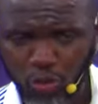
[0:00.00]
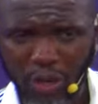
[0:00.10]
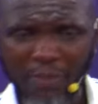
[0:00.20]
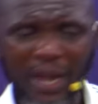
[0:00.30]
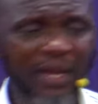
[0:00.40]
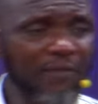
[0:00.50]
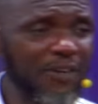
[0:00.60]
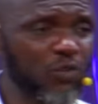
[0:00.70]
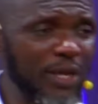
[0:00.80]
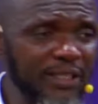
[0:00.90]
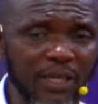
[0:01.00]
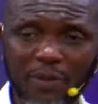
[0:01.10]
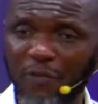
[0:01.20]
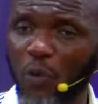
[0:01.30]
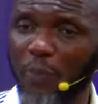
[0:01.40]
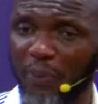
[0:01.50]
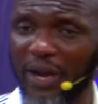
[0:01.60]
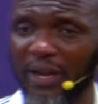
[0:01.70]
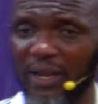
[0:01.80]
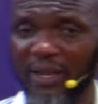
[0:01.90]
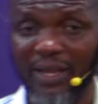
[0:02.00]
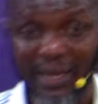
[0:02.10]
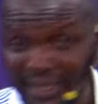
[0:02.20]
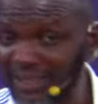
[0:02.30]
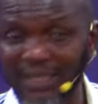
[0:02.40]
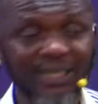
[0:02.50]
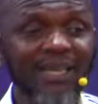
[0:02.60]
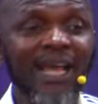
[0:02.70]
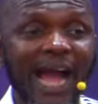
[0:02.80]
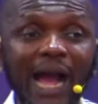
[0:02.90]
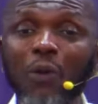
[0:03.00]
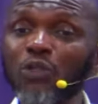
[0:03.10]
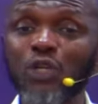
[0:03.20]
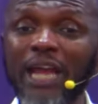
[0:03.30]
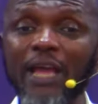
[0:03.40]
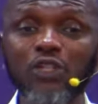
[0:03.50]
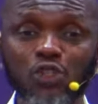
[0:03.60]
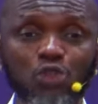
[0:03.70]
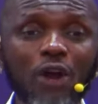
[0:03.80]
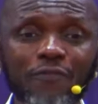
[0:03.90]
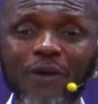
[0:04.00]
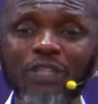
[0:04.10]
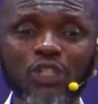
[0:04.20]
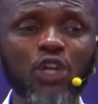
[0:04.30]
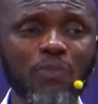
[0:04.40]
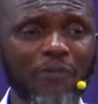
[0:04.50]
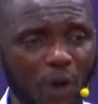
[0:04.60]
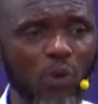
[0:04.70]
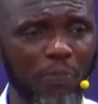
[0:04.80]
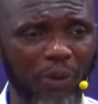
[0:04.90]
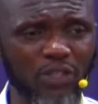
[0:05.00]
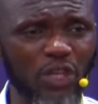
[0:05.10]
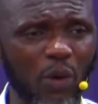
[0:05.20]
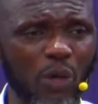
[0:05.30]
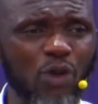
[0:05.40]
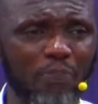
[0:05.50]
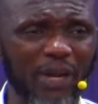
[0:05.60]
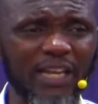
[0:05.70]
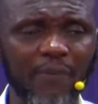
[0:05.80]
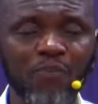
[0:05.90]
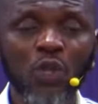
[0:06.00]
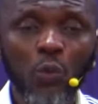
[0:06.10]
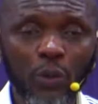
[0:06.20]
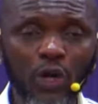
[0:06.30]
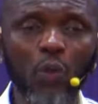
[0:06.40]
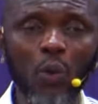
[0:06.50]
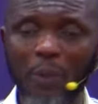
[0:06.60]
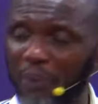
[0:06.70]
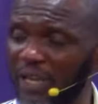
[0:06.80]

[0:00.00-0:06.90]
a man in verse 20 before we pray. Uh, listen, I want to lay a strong foundation before we pray so that when we are praying, we know what we're praying